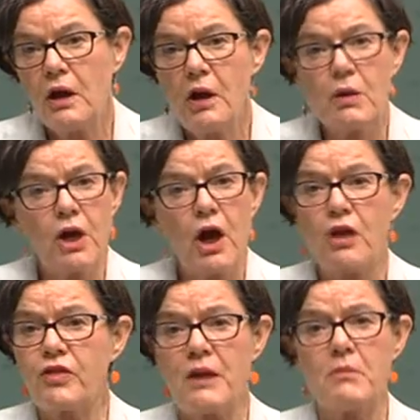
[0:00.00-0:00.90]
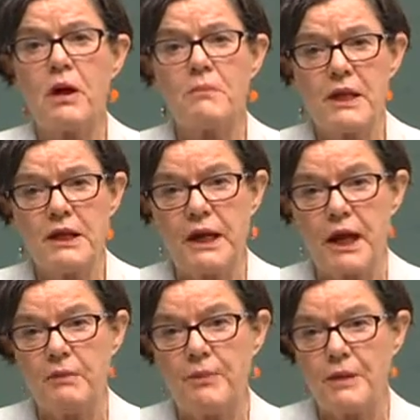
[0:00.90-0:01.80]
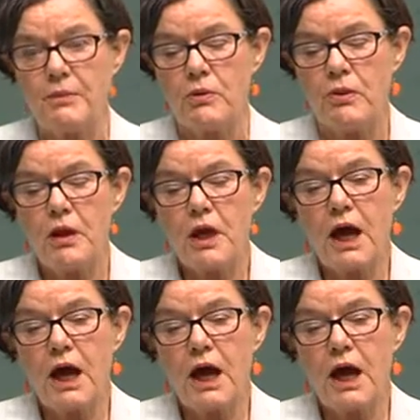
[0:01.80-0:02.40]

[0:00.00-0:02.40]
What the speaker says: I want to thank my media people,